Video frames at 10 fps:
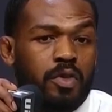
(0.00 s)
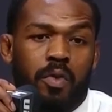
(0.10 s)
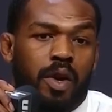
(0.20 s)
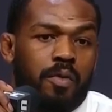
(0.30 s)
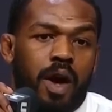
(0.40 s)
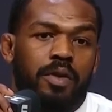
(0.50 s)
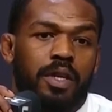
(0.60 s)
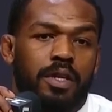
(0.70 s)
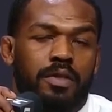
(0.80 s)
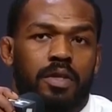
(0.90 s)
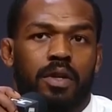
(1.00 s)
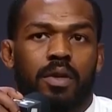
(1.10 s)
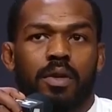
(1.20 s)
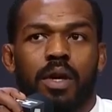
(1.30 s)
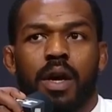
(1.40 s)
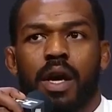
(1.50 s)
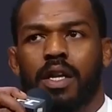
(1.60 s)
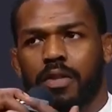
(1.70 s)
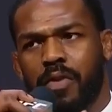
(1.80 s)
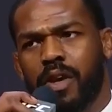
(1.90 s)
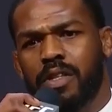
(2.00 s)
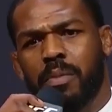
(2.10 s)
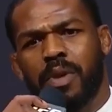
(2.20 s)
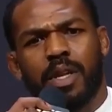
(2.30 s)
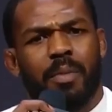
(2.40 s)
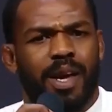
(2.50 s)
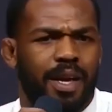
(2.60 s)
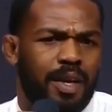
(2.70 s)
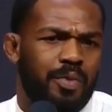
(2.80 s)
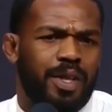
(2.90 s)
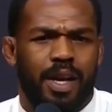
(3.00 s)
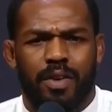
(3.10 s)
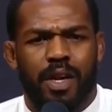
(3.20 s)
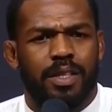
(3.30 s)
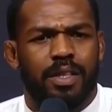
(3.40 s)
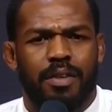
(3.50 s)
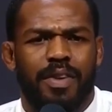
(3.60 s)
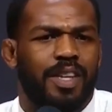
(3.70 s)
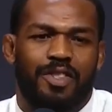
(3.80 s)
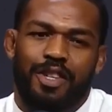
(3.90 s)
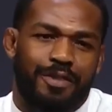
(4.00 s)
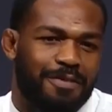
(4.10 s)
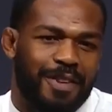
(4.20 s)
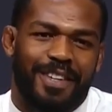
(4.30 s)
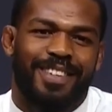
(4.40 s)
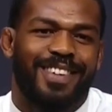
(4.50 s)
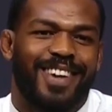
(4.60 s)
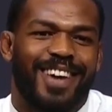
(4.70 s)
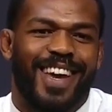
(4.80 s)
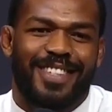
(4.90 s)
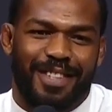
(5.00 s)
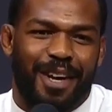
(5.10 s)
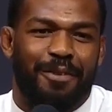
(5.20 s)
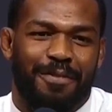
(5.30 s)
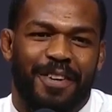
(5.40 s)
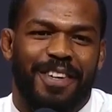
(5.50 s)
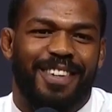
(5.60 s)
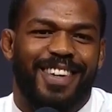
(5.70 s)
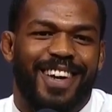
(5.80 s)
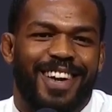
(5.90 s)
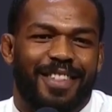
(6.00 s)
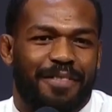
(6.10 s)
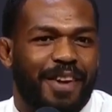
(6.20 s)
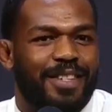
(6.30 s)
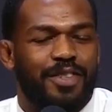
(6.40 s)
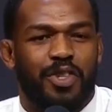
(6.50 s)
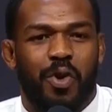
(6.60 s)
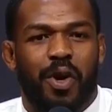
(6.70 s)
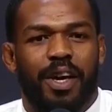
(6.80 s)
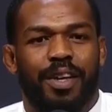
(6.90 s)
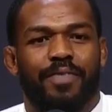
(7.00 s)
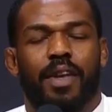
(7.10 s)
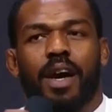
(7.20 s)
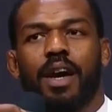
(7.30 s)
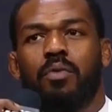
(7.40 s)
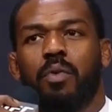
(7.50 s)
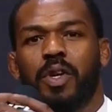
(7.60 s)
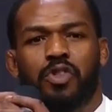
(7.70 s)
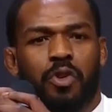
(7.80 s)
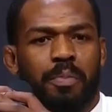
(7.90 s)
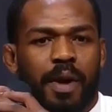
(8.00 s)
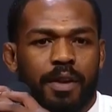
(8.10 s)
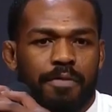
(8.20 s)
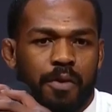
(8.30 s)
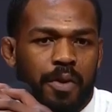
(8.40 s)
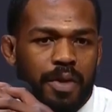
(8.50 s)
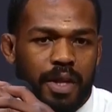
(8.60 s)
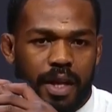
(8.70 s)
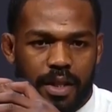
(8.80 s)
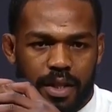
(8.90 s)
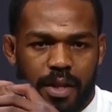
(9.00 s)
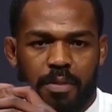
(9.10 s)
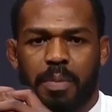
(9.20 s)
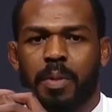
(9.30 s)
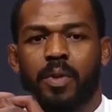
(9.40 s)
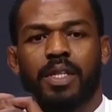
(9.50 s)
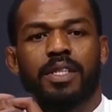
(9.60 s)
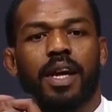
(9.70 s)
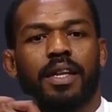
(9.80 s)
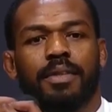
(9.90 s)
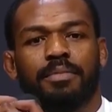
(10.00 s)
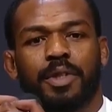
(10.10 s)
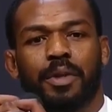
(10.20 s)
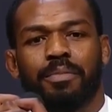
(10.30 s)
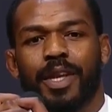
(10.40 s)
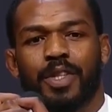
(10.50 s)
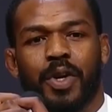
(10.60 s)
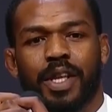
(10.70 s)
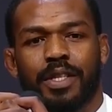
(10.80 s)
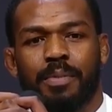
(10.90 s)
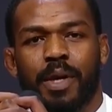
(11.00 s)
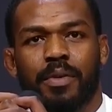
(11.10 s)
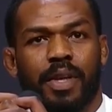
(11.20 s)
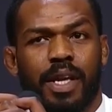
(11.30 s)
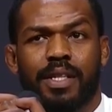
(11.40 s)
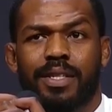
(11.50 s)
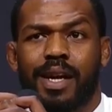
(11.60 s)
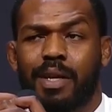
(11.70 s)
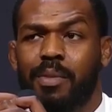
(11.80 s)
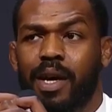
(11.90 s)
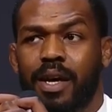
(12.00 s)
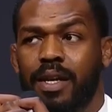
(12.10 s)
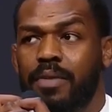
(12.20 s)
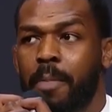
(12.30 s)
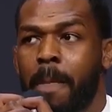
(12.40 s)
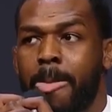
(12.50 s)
There's no way around it. So, and as far as him being in my head with the internet stuff, it's just fun. It's a lot of fun. The fans enjoy it when we chirp back and forth, and I like to keep the people excited. So that's all that's about. He is not in my head.